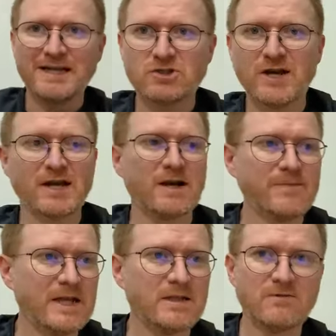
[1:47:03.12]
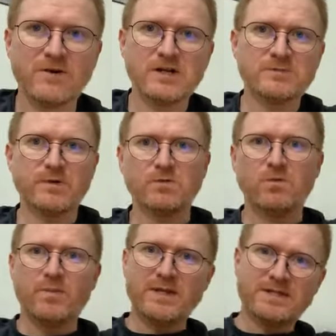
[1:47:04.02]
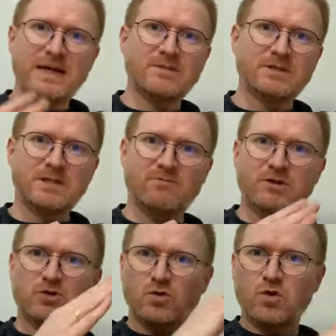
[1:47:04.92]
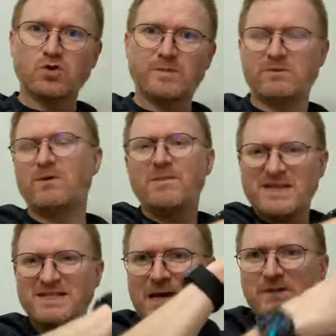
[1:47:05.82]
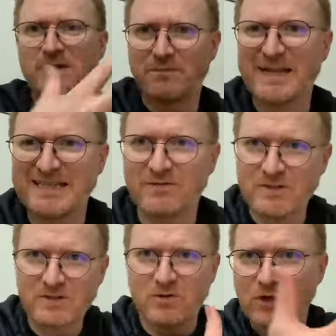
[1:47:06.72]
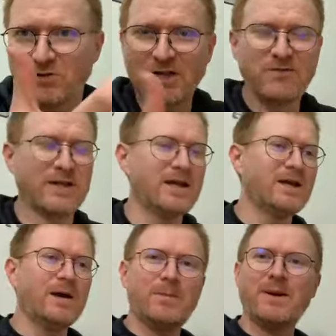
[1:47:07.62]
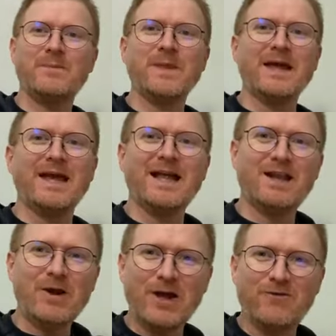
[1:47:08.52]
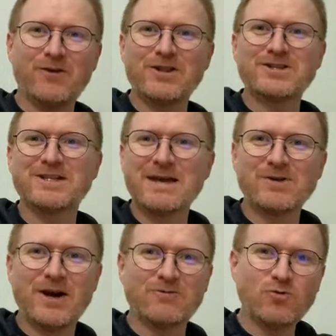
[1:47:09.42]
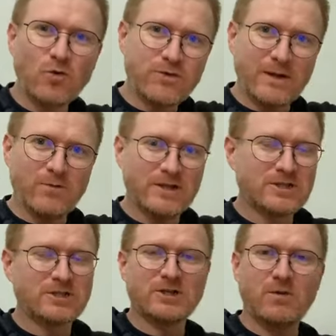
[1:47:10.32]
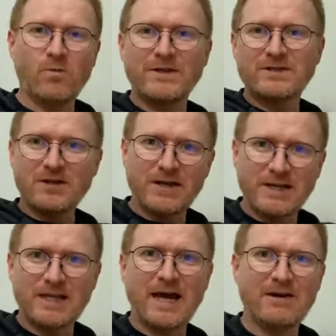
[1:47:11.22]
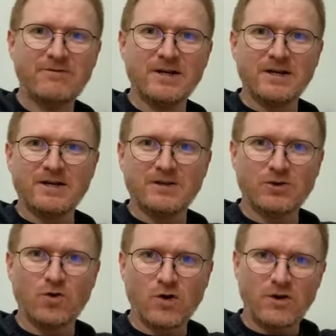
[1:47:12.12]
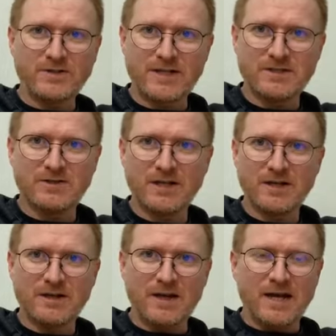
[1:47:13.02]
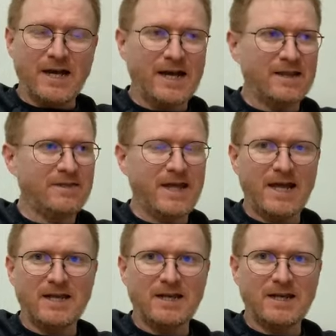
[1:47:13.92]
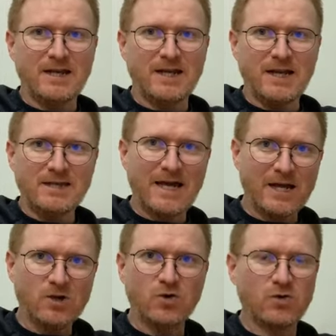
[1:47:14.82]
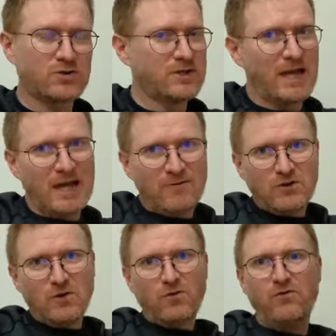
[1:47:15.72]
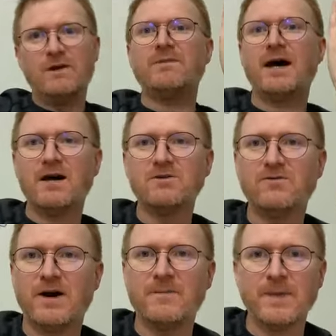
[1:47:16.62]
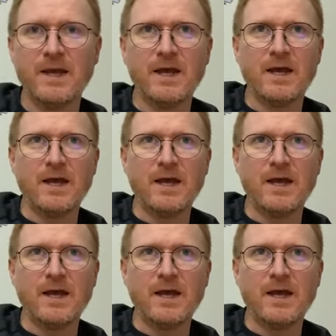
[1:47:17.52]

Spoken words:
hostility tracker in the Firstborn will be the same as the original core spec. Well, it won't be the same. It's completely different. It's got new stuff on it, but it'll follow the same kind of rule thing, which is on one side it'll have the core contents on it, and then in that core set, if you flip that over,